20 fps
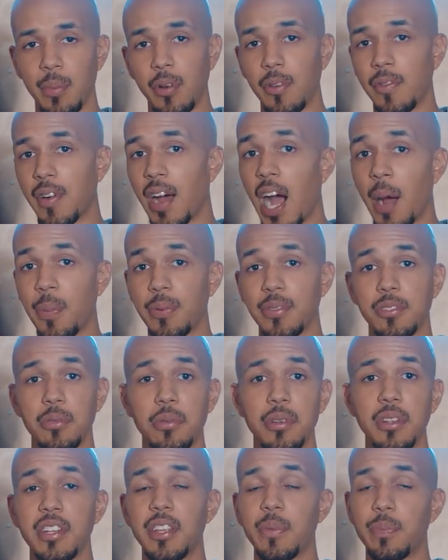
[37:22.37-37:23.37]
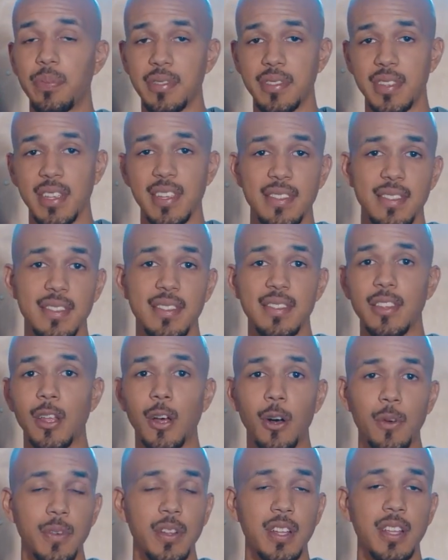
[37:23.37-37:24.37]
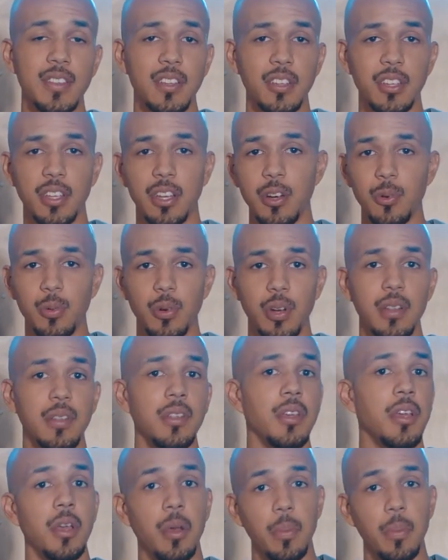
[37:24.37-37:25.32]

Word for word: But if an opportunity presents itself and it's a good one,